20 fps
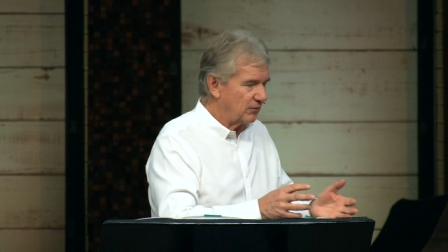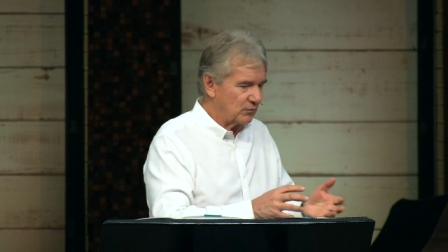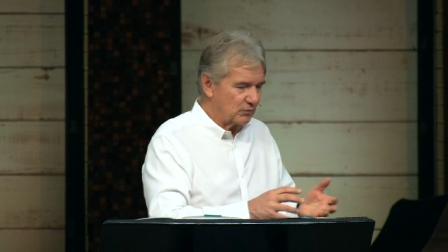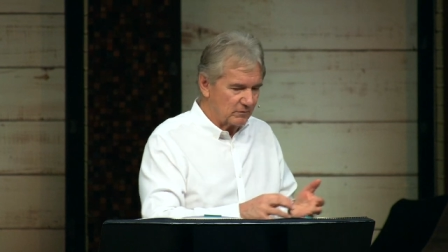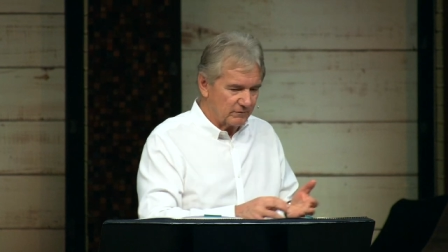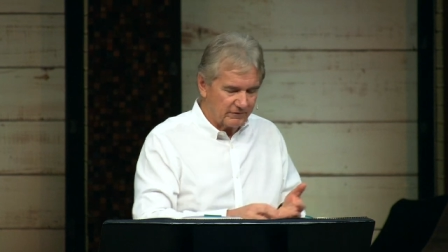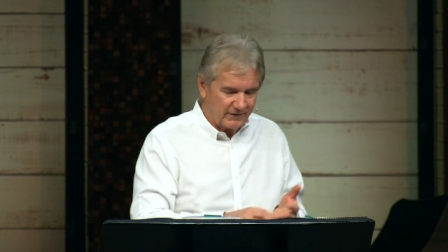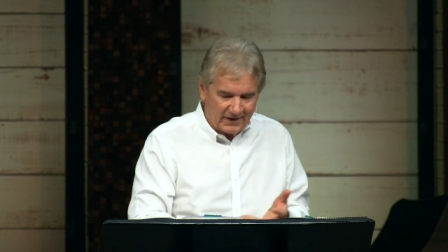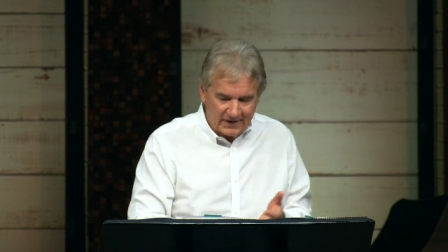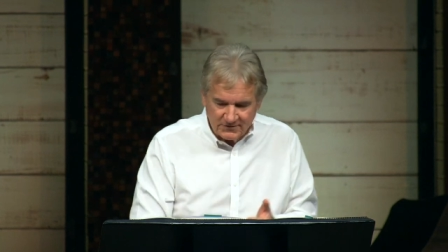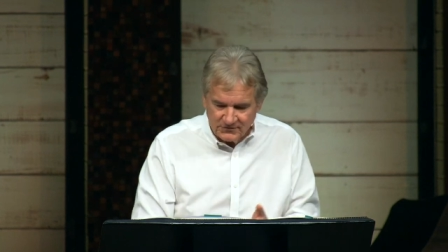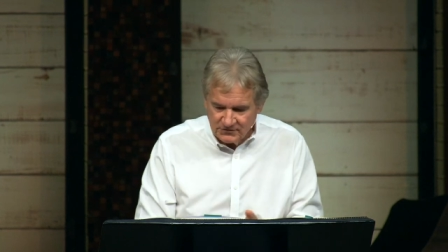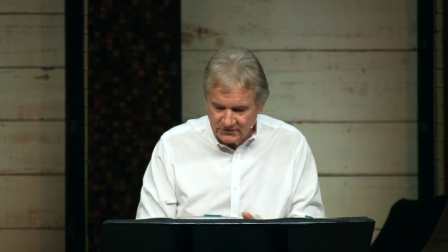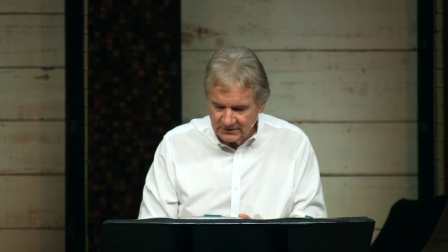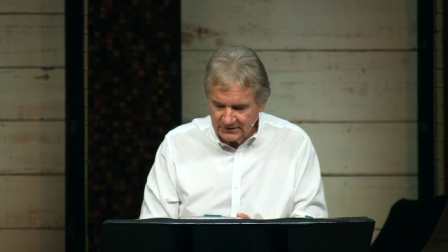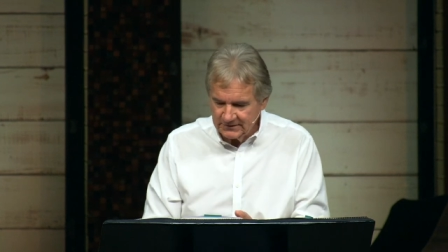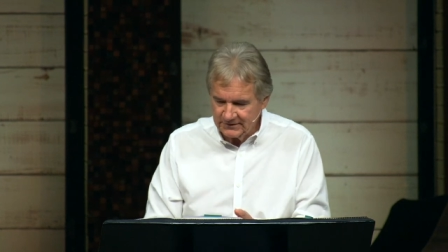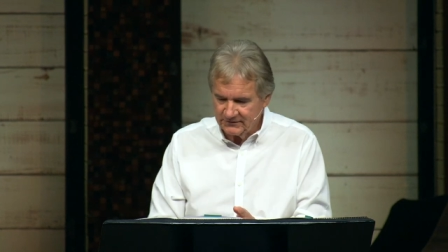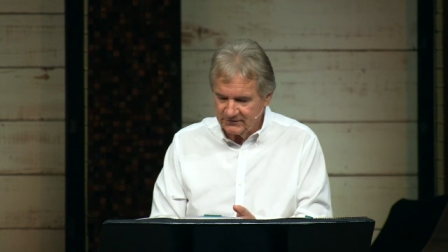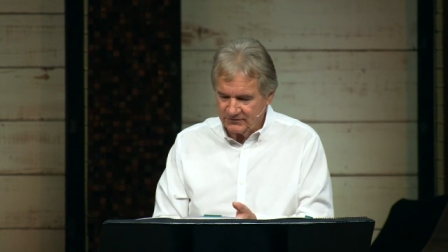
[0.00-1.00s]
through
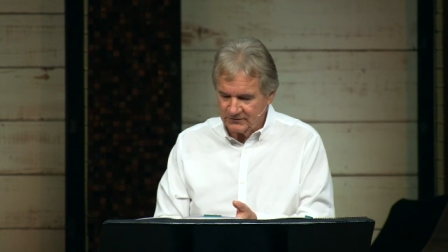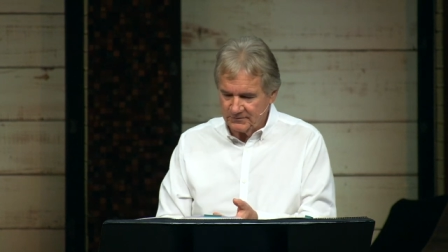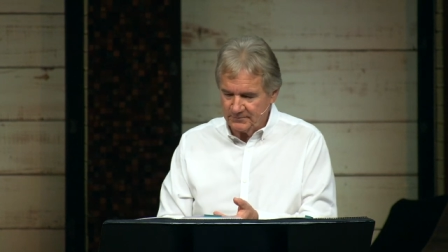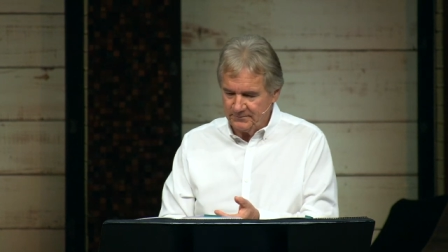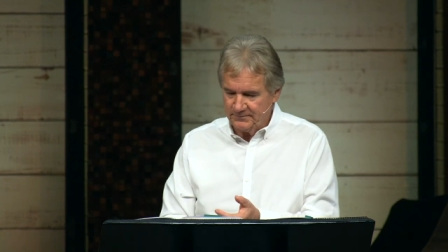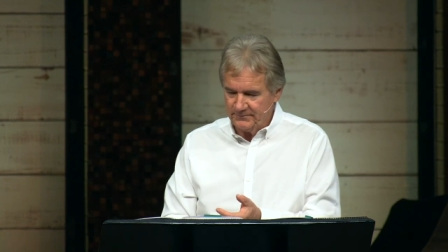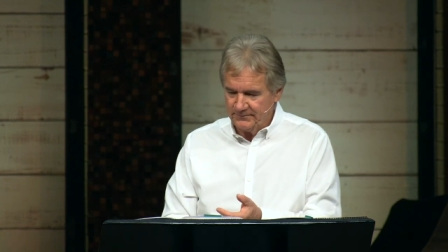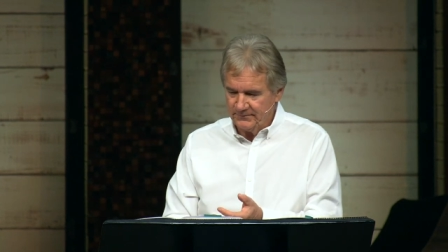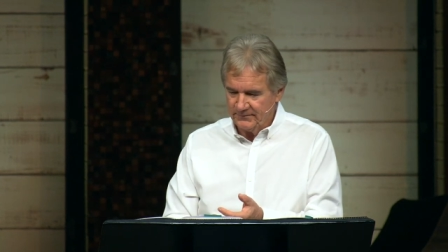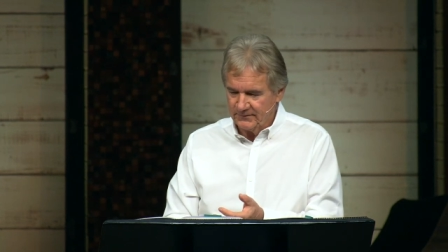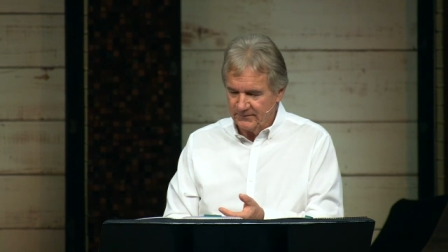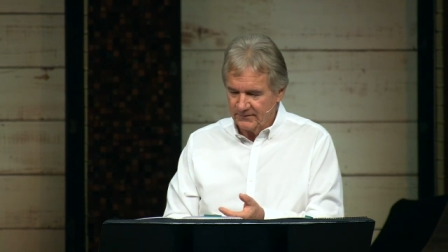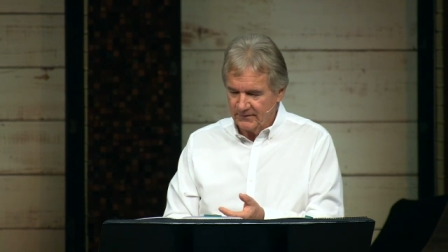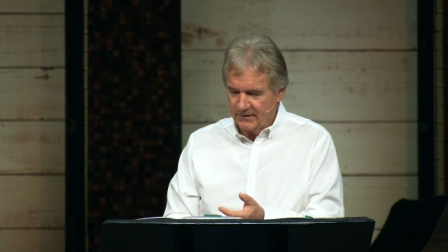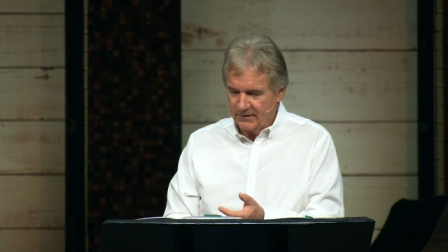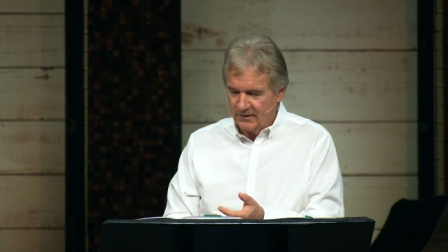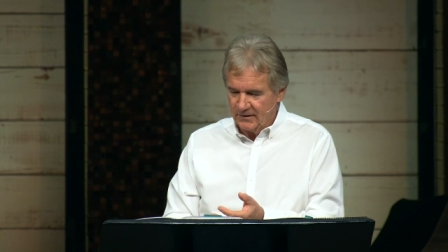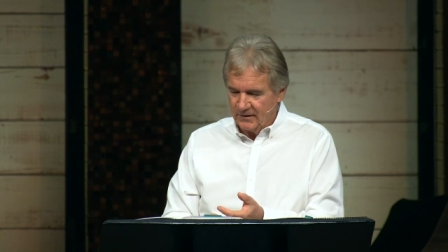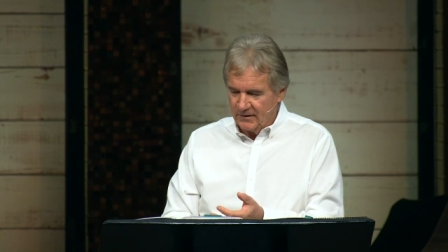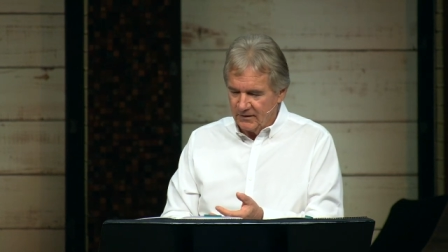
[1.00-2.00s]
evangelism,
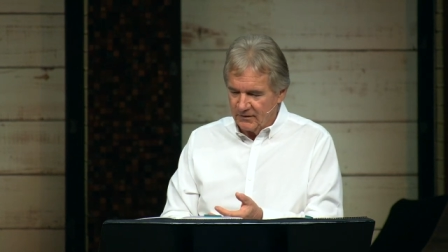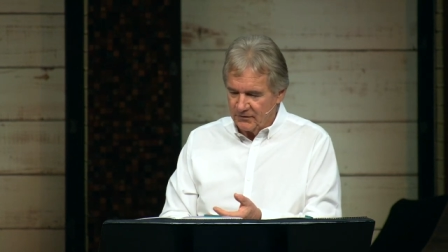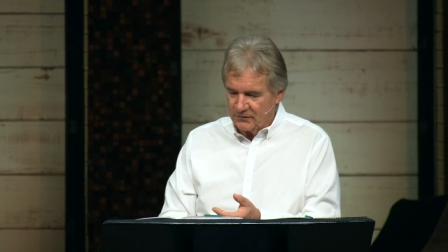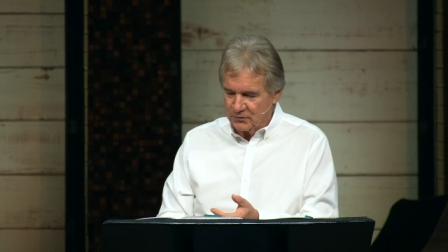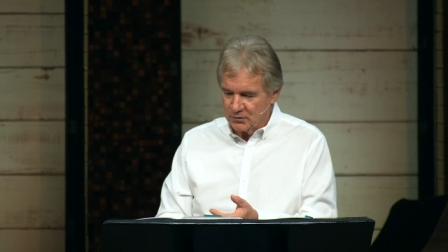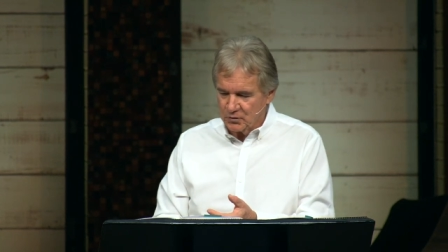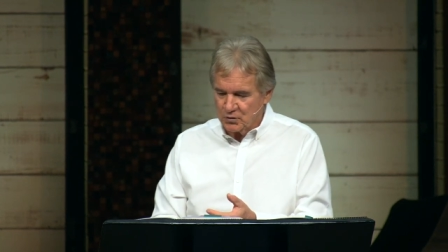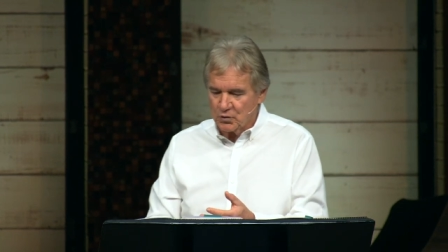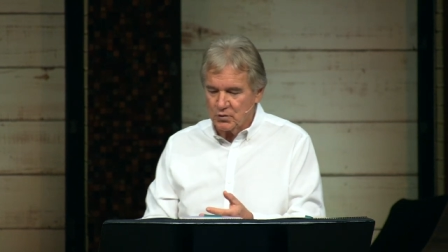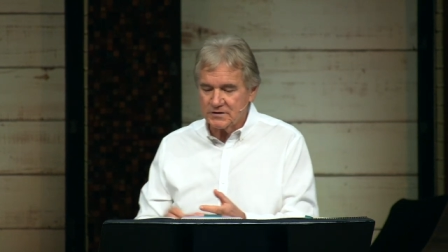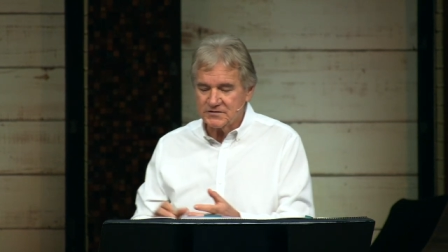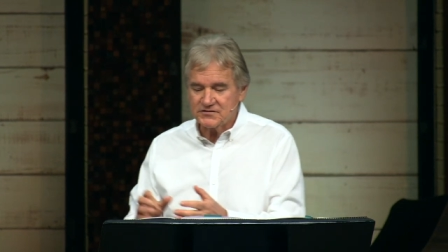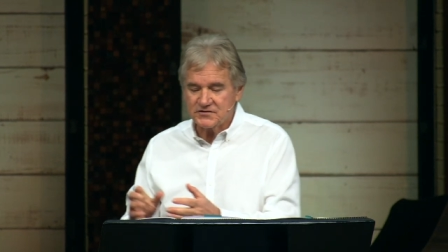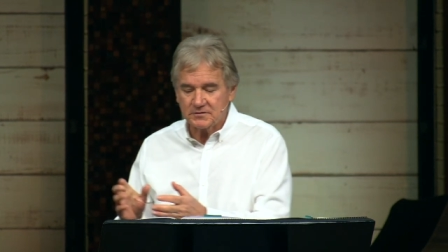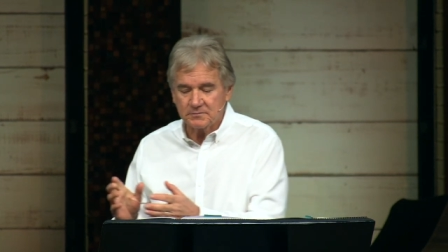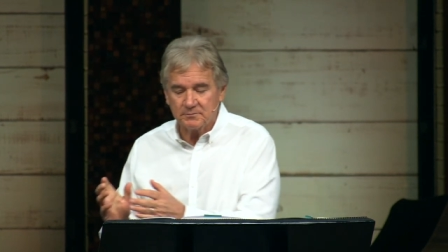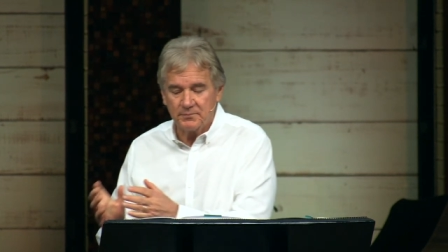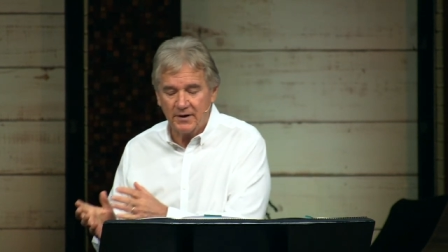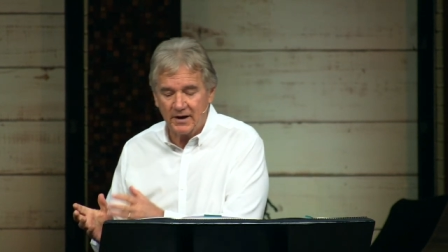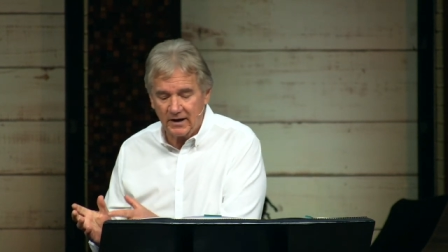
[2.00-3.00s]
through
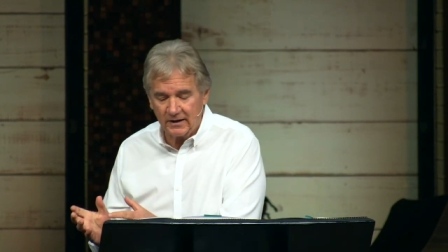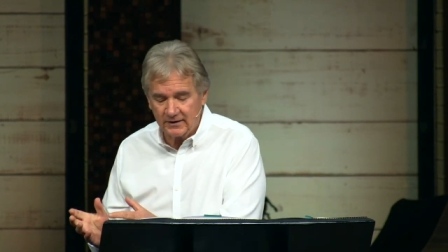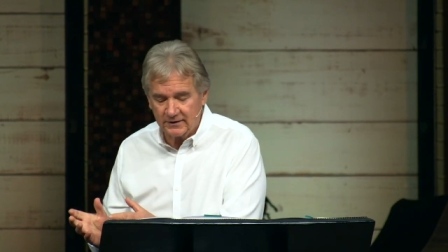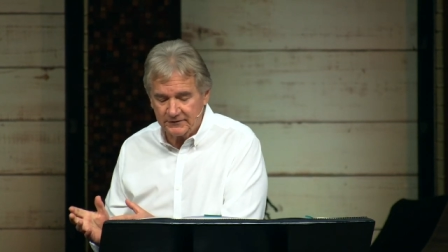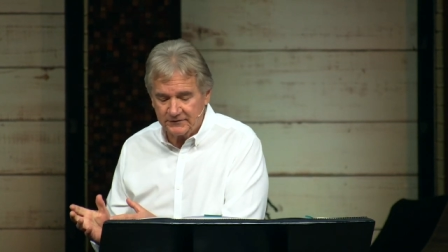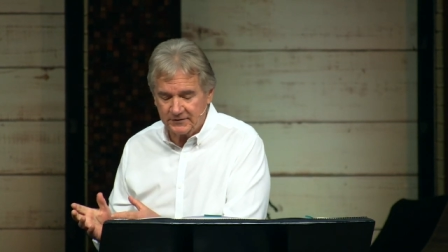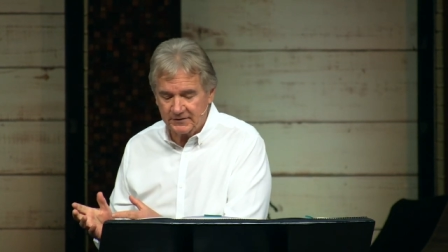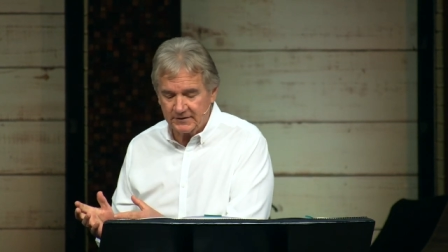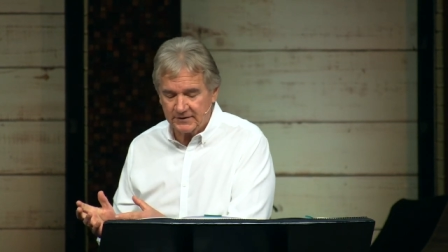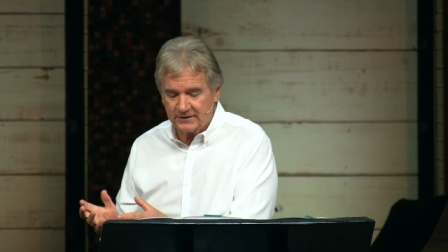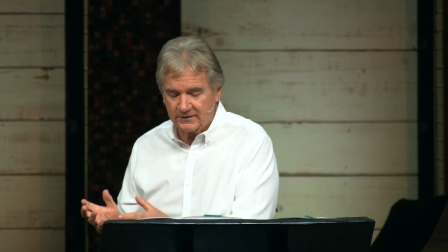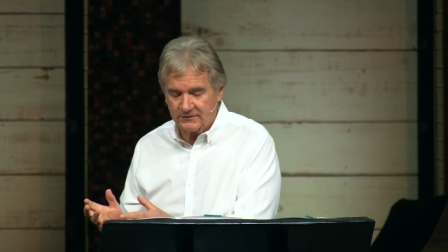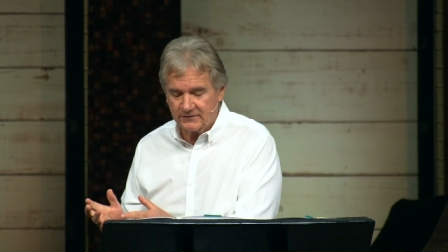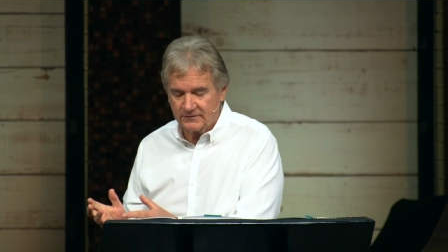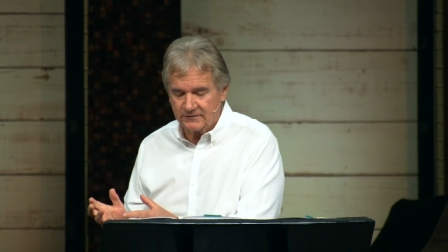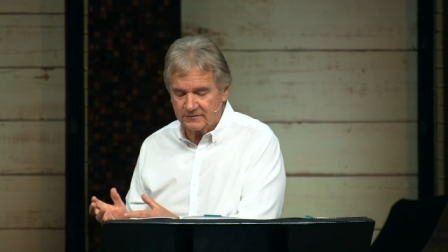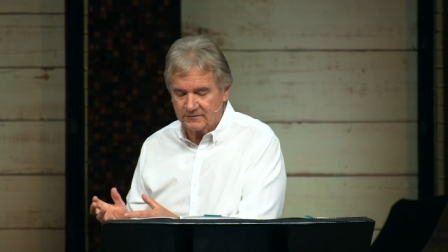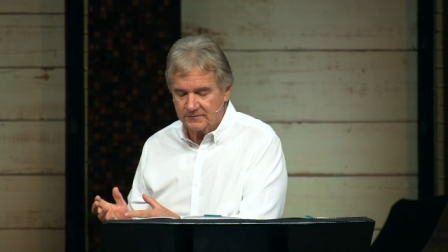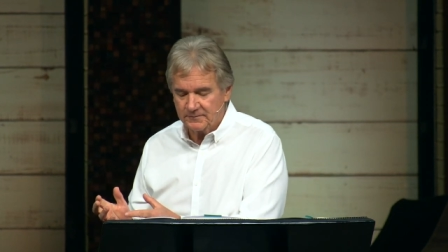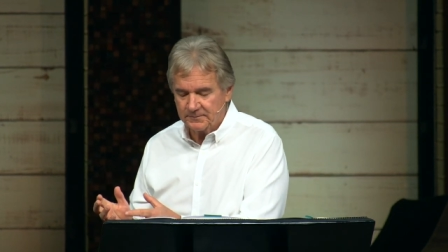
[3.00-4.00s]
Christian
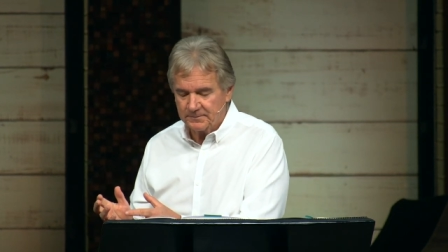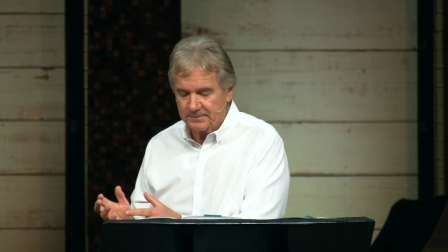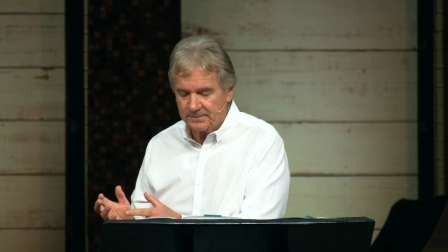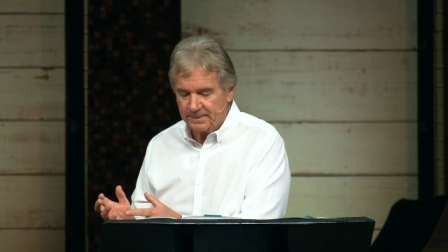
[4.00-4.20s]
politics,